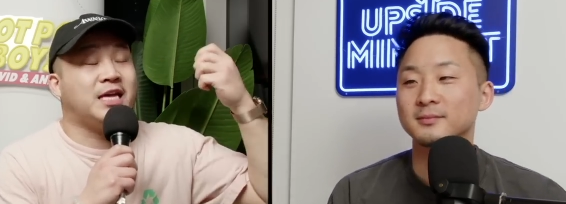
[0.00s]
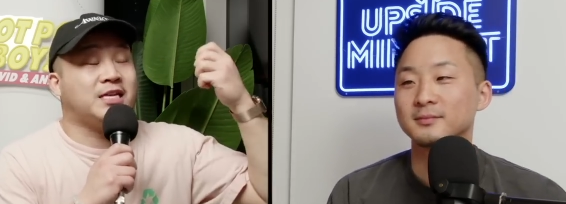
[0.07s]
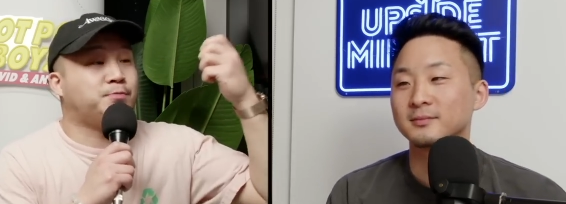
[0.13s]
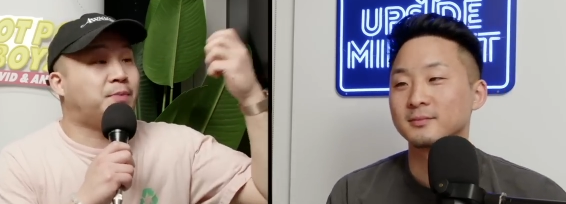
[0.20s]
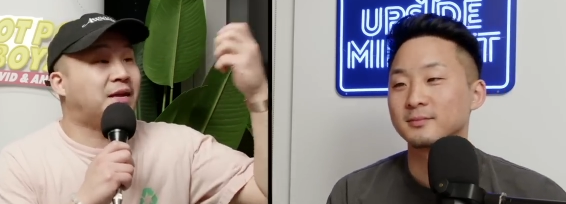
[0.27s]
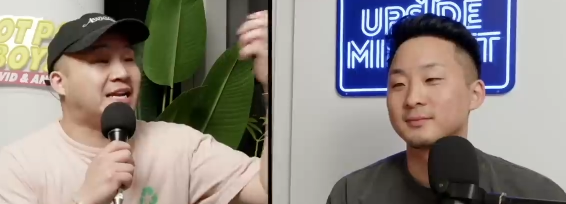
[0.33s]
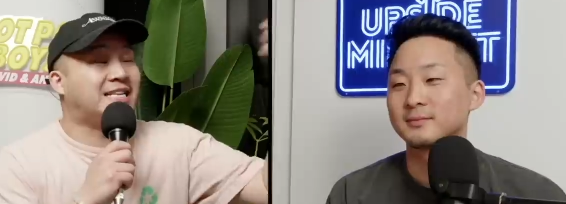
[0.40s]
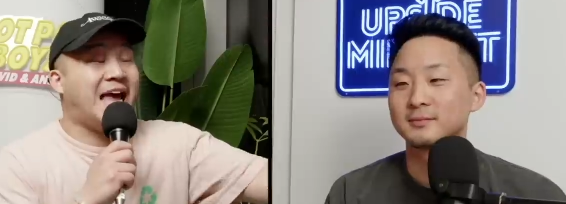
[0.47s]
Speaker 1: that's
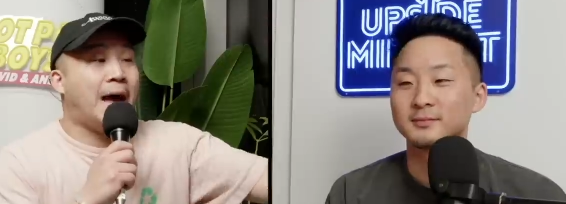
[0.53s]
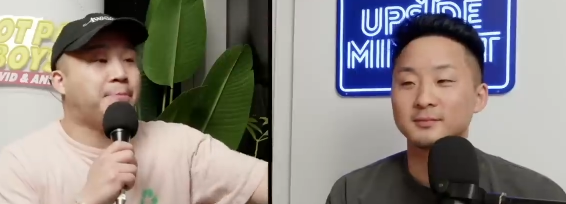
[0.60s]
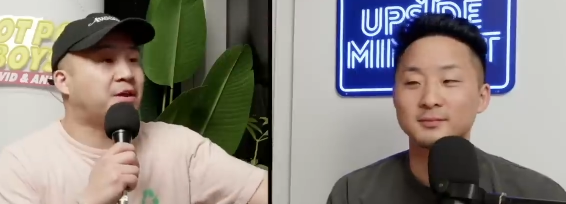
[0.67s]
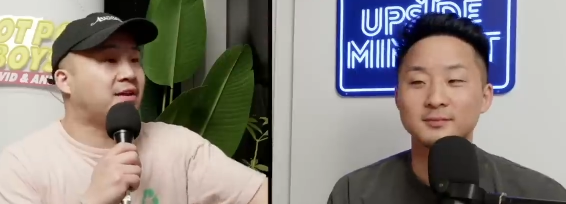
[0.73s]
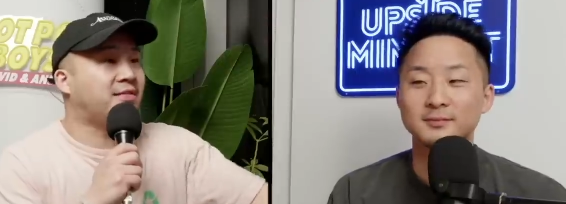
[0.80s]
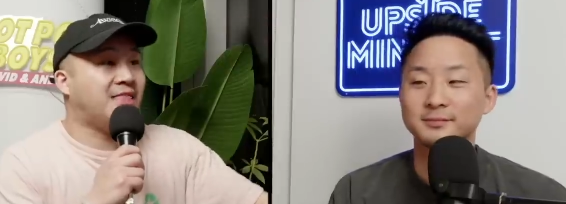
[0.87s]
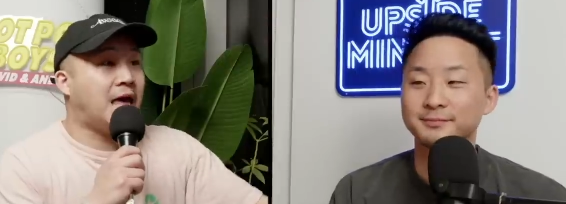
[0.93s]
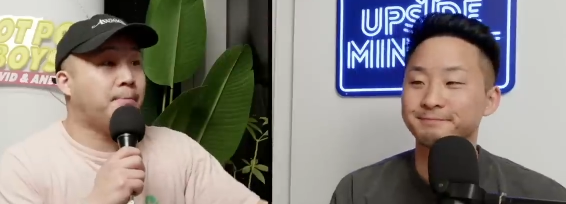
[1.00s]
been
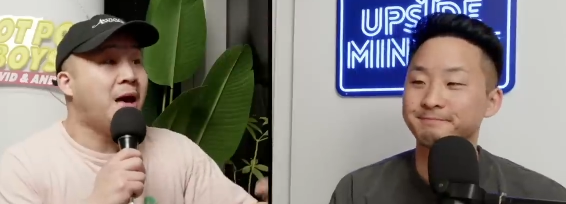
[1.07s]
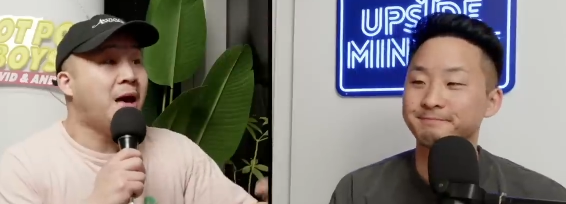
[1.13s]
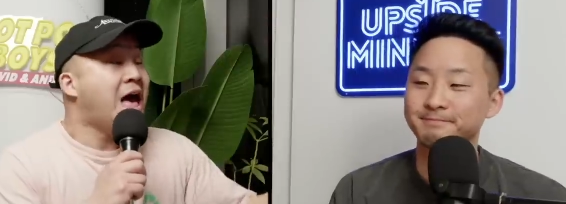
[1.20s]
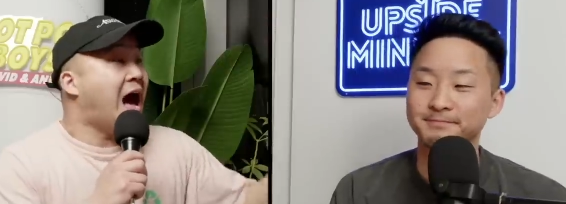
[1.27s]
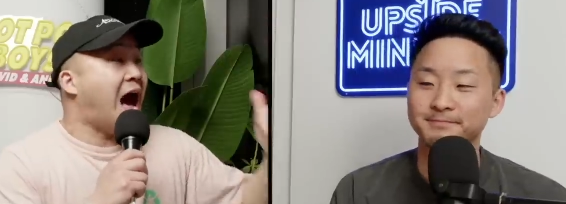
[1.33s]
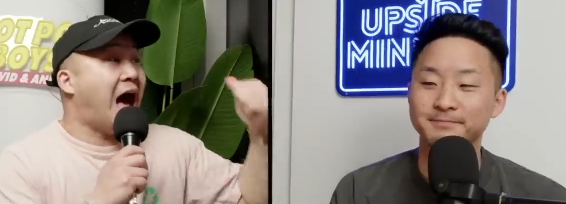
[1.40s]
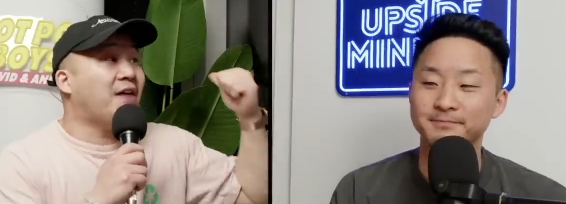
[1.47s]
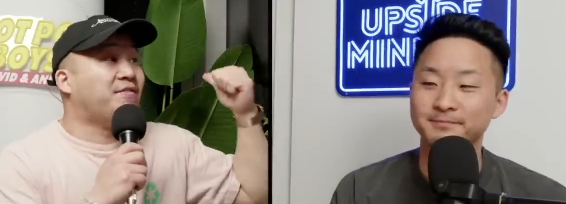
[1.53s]
adapted to them.
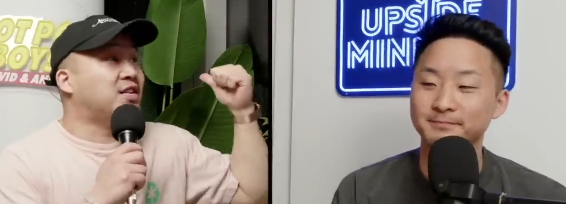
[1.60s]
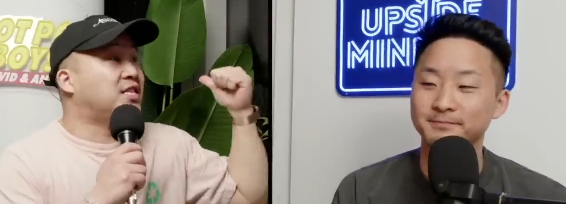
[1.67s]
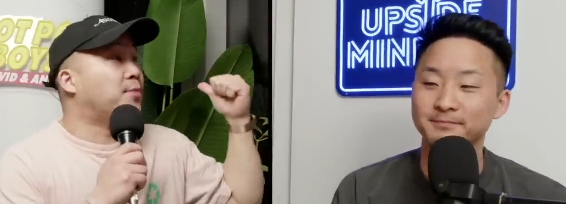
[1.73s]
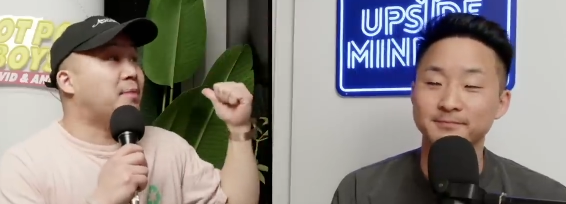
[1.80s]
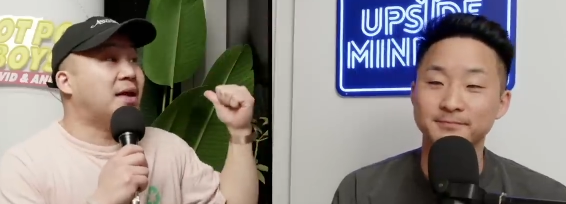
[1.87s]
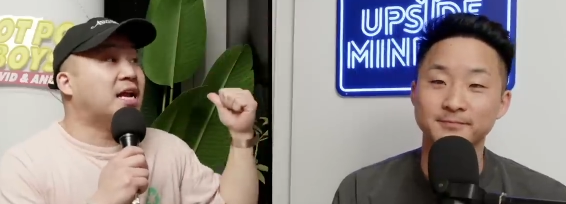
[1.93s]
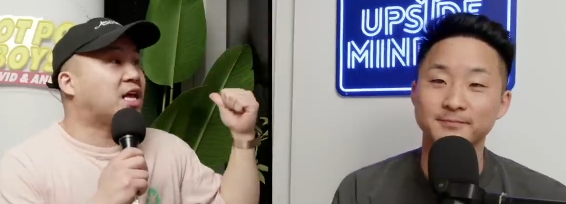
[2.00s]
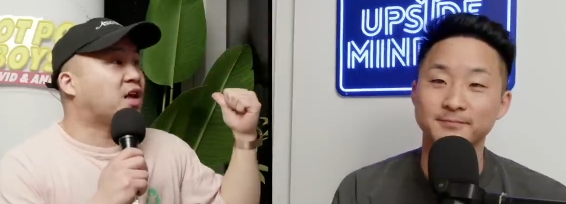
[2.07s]
I have a
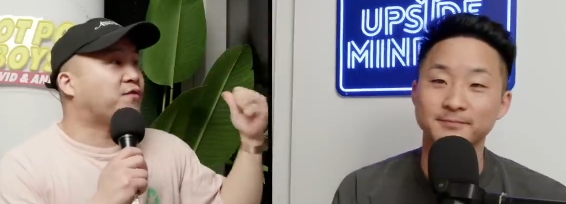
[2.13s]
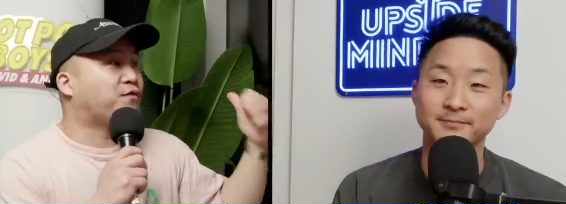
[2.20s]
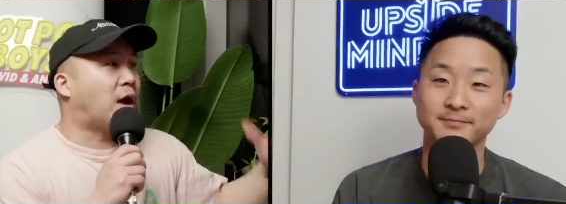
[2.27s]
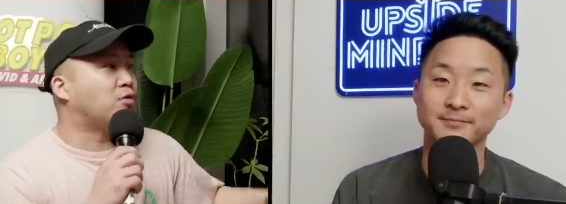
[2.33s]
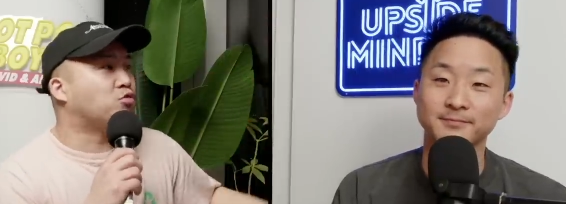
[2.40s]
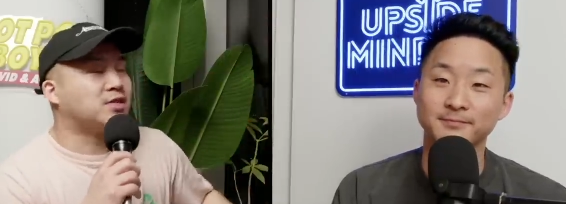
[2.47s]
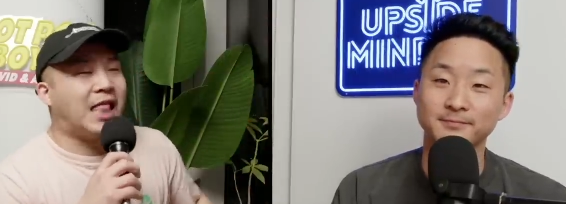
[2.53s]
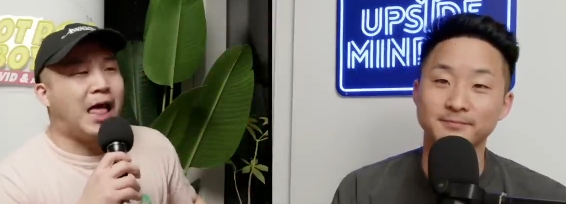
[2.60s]
Dominican
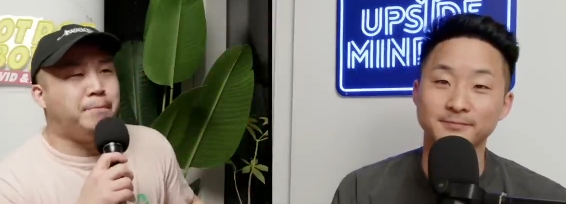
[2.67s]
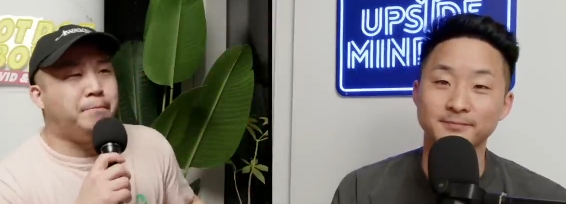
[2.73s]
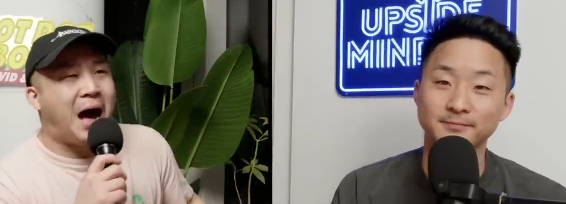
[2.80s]
friend was like,